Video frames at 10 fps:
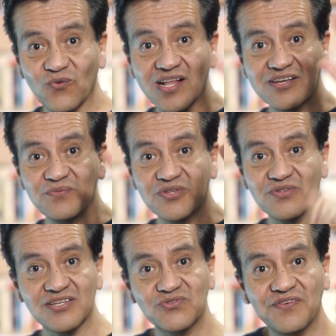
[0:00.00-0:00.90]
Welcome
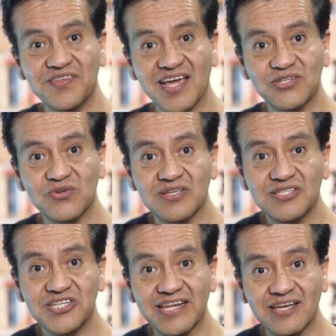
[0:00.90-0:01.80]
to the SwiftCash
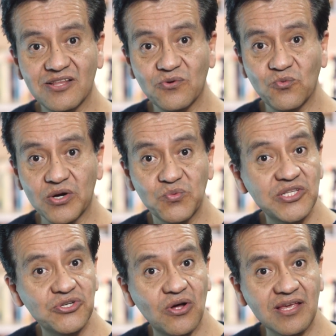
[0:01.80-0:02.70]
channel where
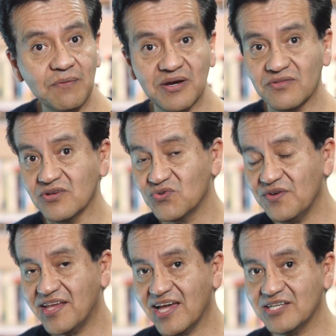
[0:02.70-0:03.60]
we talk about the
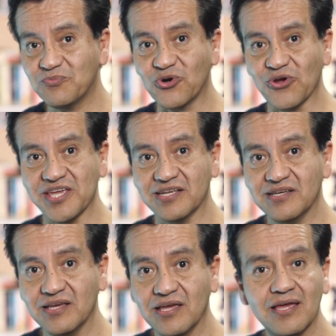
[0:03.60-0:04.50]
SwiftCash project.